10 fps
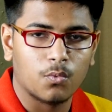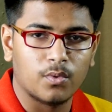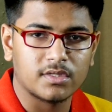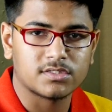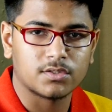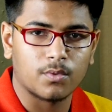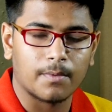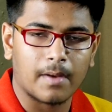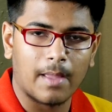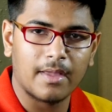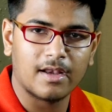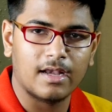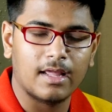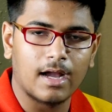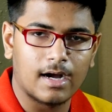which were
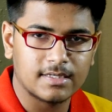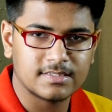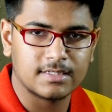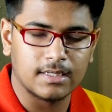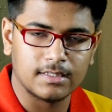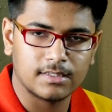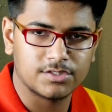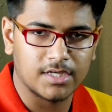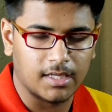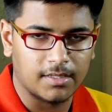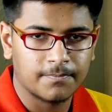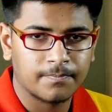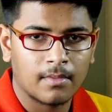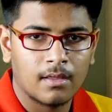primarily asked in the JEE.